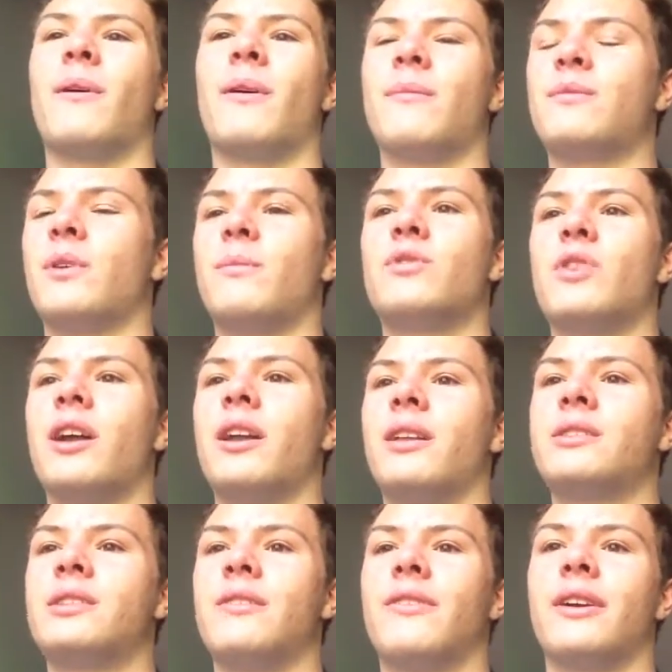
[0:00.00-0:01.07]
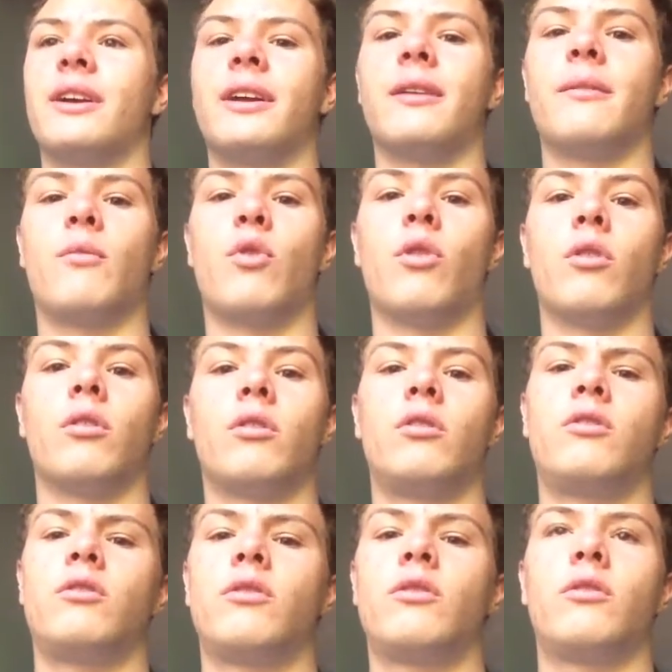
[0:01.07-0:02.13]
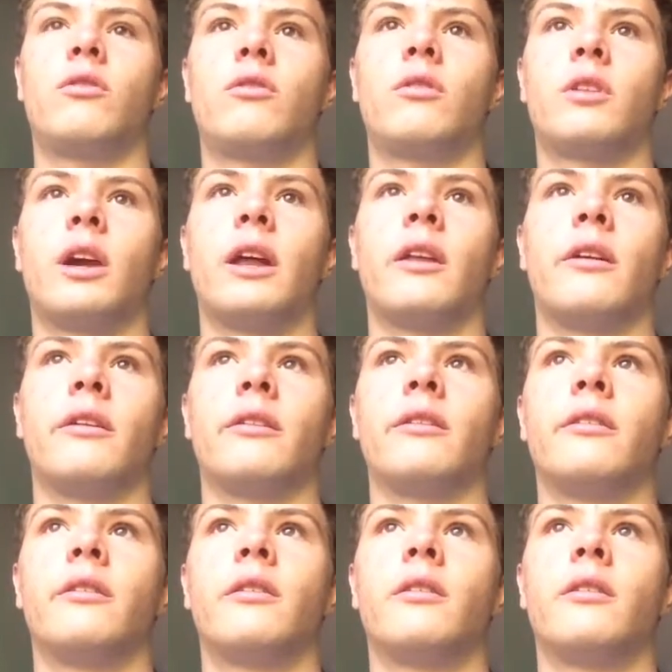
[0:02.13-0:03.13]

trying to see if I can get more kind of.